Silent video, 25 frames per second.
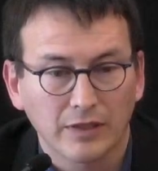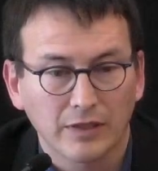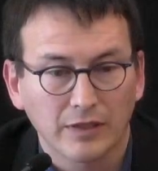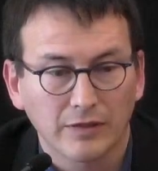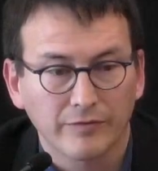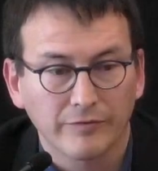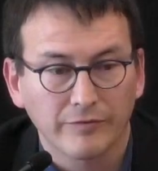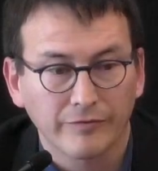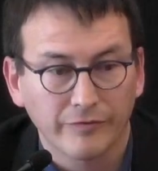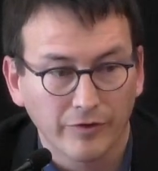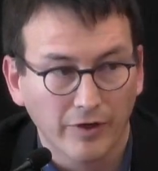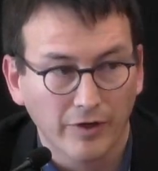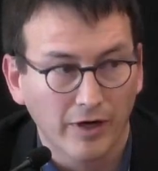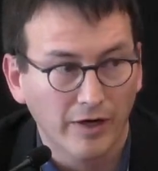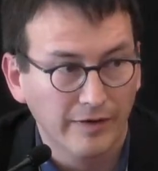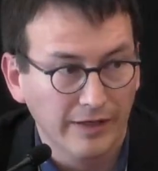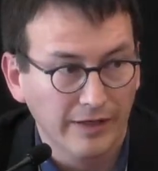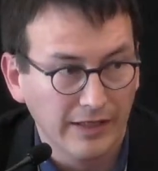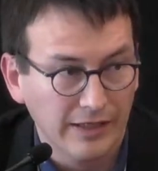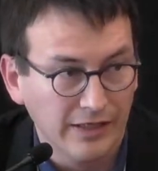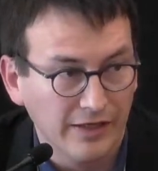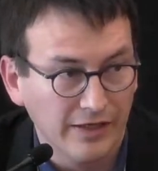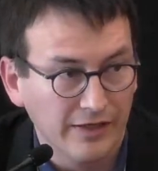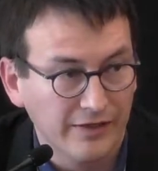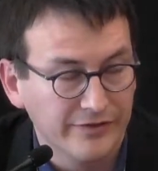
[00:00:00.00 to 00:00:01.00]
for our
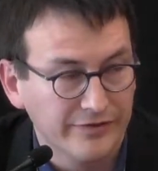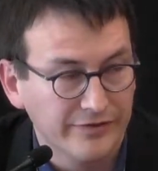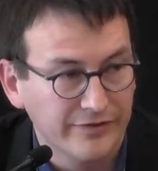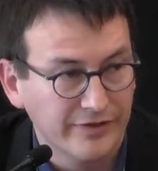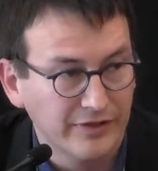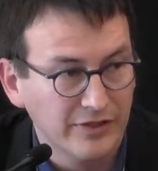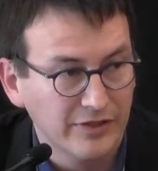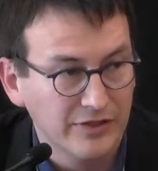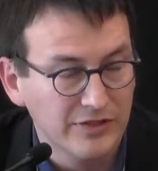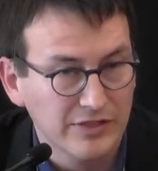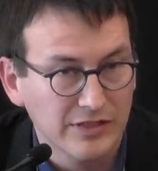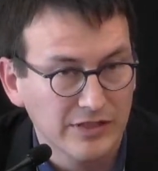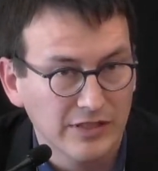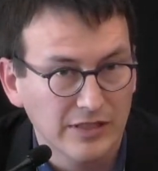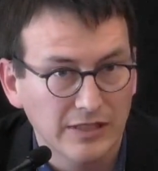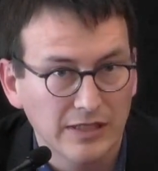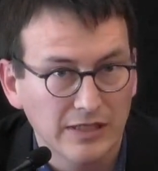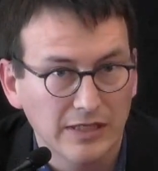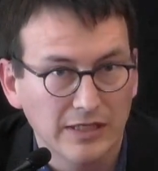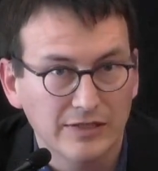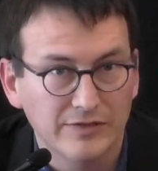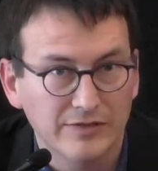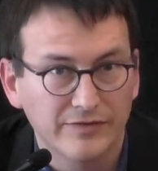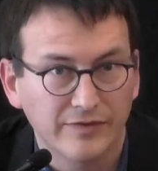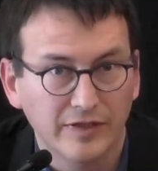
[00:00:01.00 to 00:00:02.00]
AI strategy
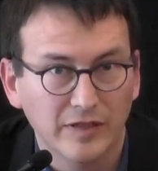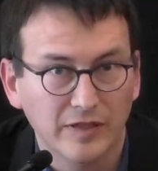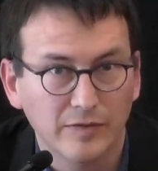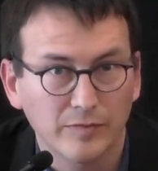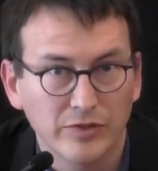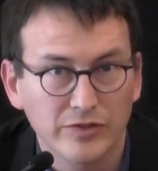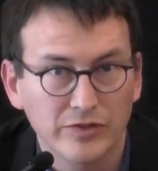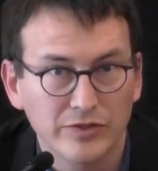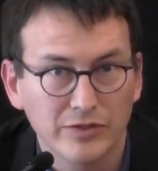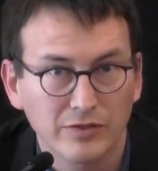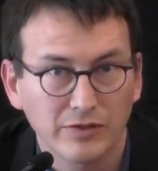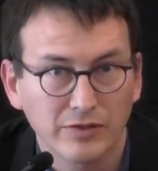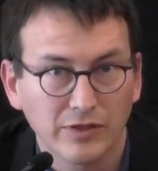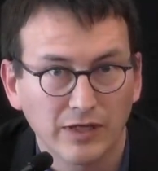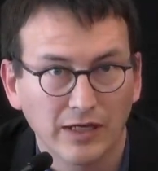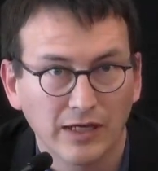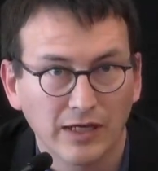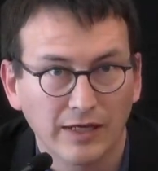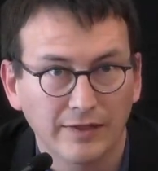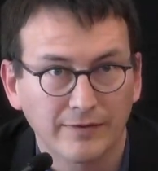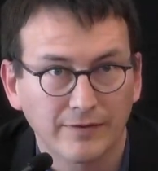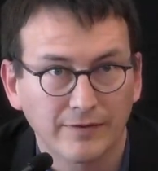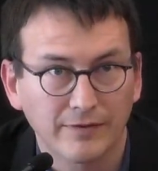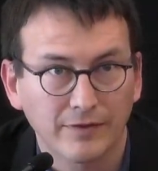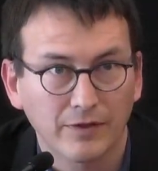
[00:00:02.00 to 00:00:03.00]
is very much looking
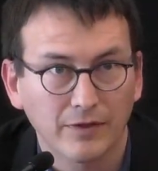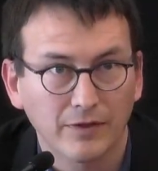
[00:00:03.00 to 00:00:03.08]
at